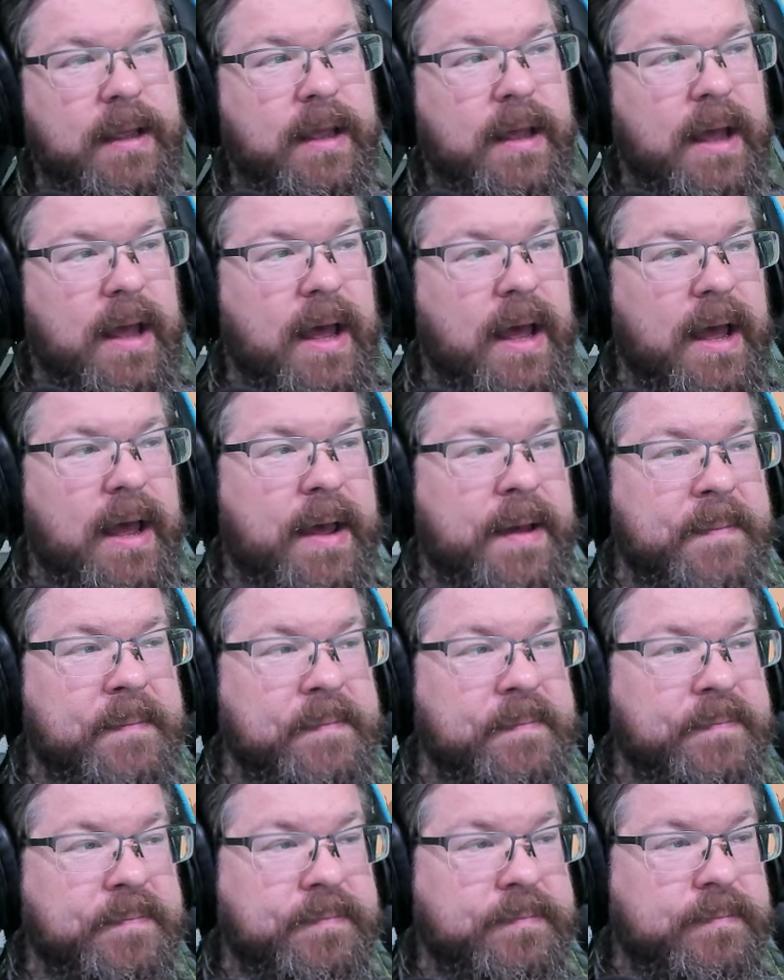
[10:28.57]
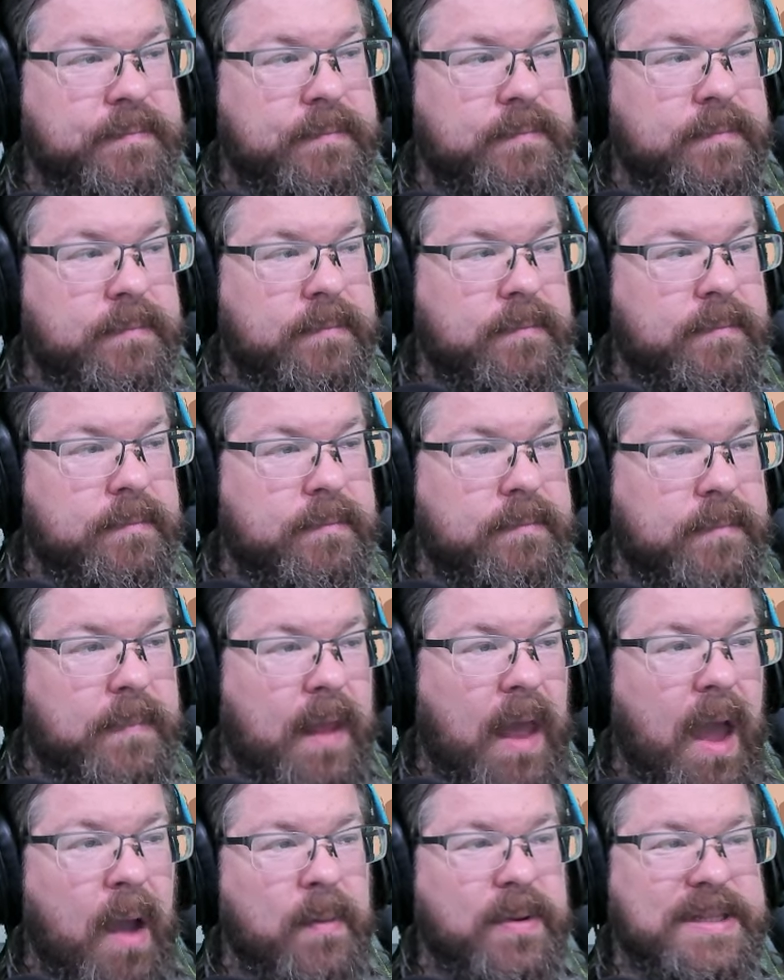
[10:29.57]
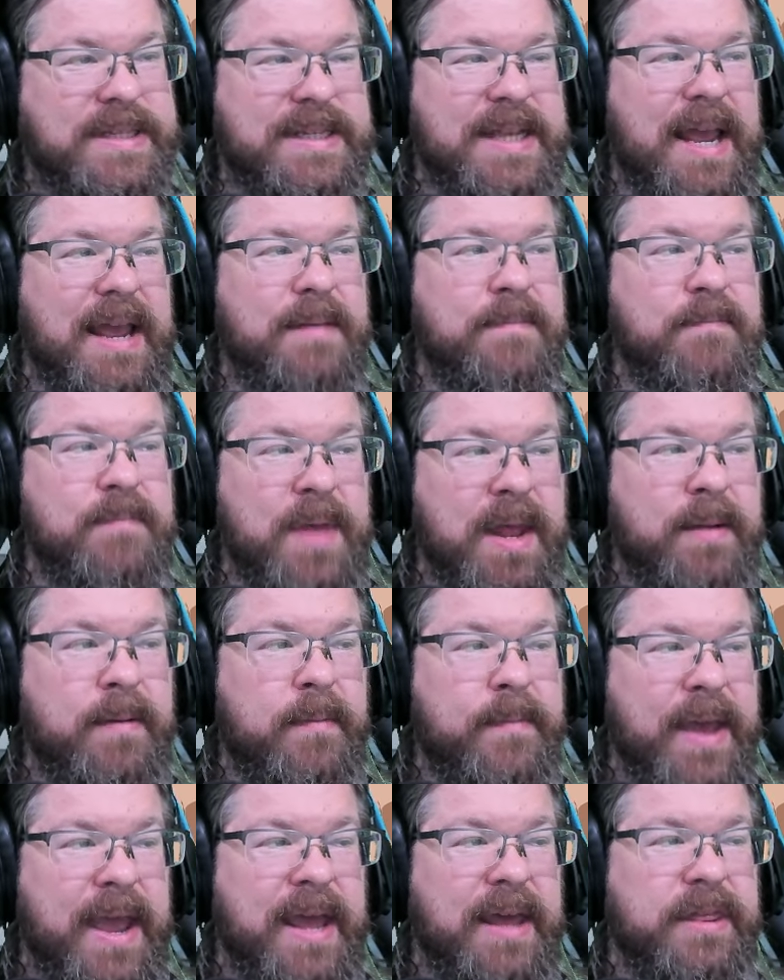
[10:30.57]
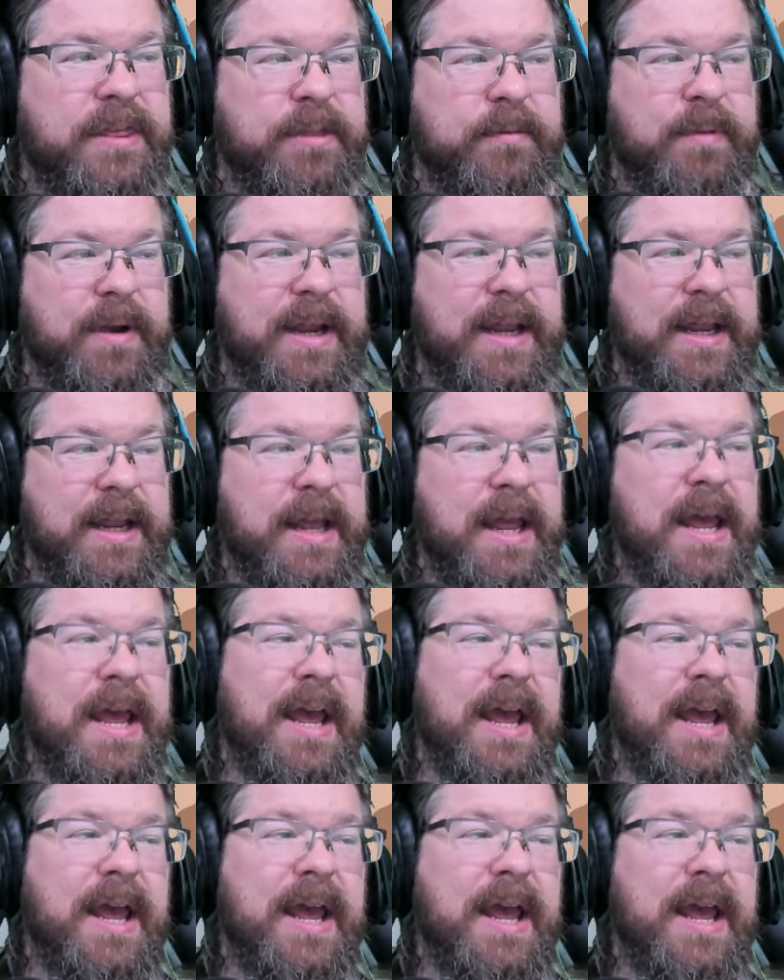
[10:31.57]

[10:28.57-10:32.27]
I would say minimum A3.